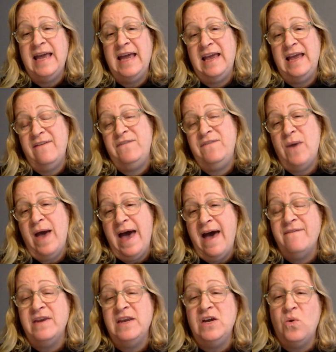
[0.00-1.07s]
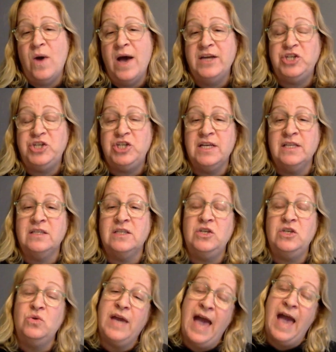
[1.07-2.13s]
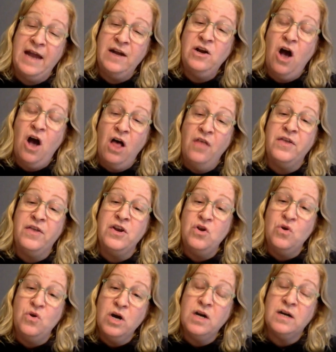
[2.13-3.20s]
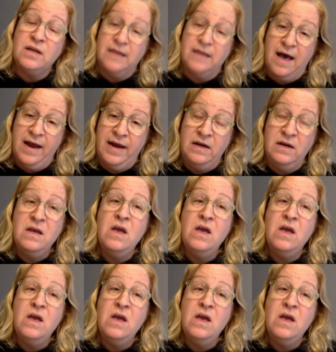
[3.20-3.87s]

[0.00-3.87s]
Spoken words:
if you have any questions, you can call the NORC line,